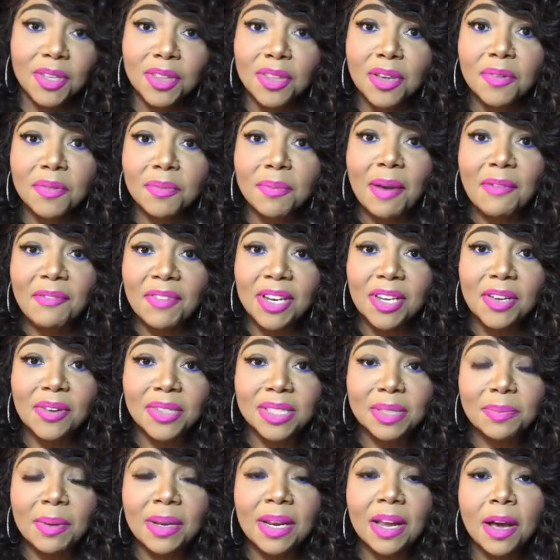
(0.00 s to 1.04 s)
my video
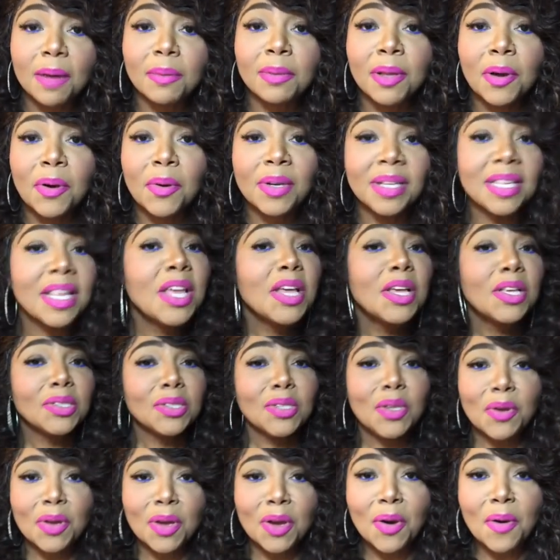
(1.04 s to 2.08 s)
has been uploaded,
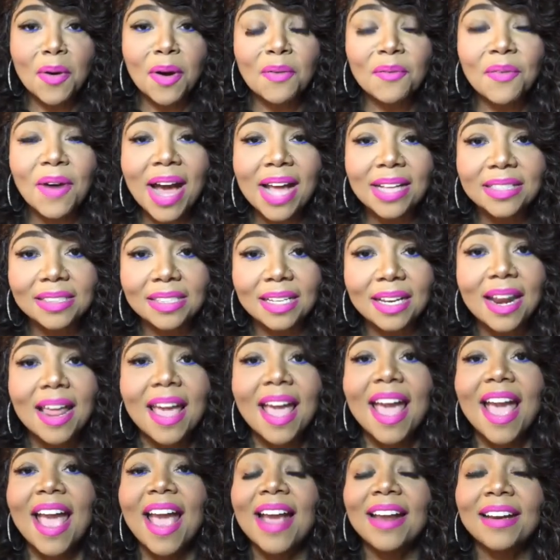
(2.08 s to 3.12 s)
so you can go and watch it.
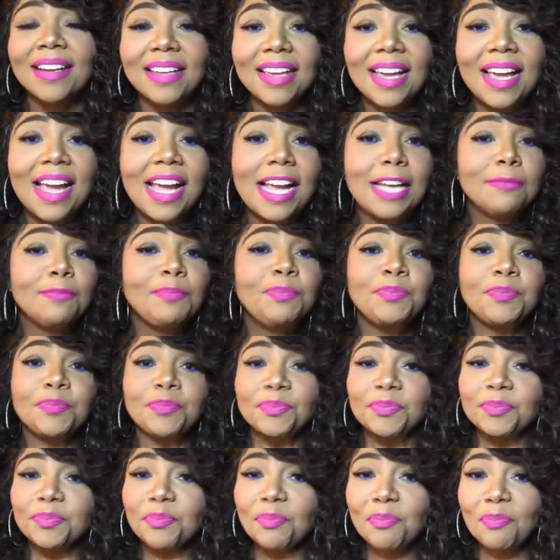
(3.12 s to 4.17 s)
And again,
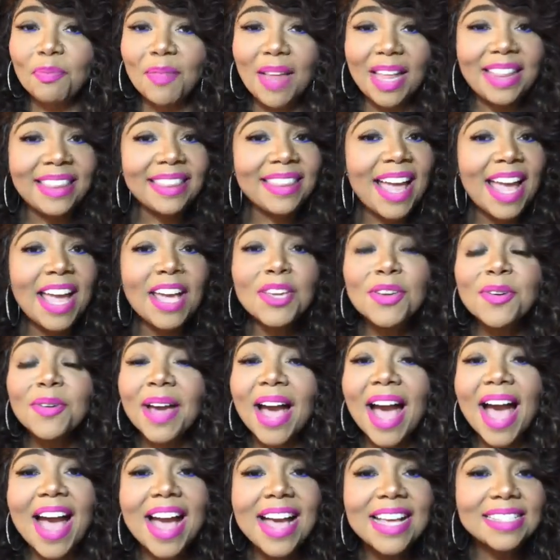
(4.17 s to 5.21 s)
thank you
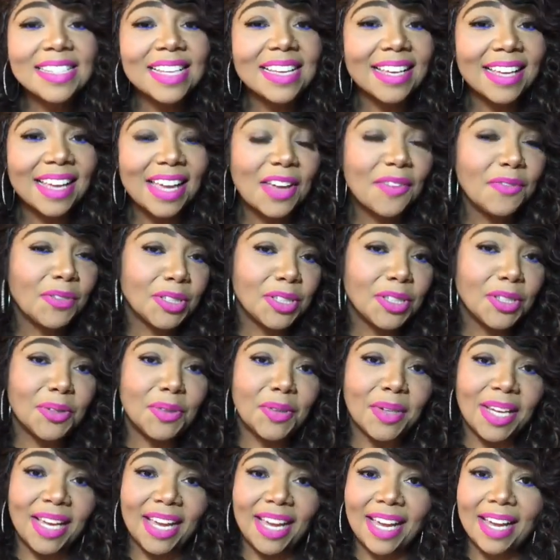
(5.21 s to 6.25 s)
guys again for
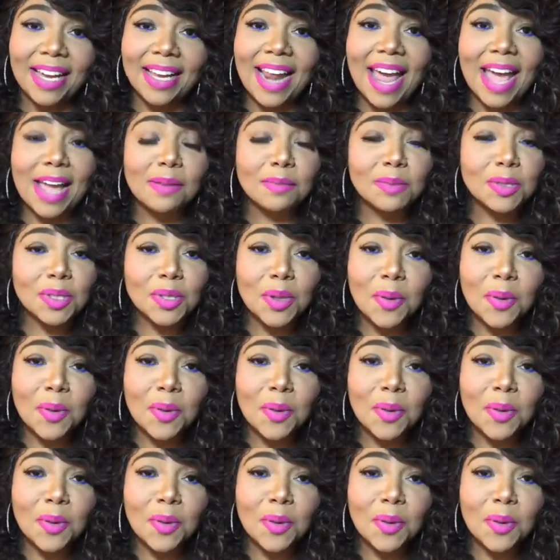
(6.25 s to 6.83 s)
tuning in. I am so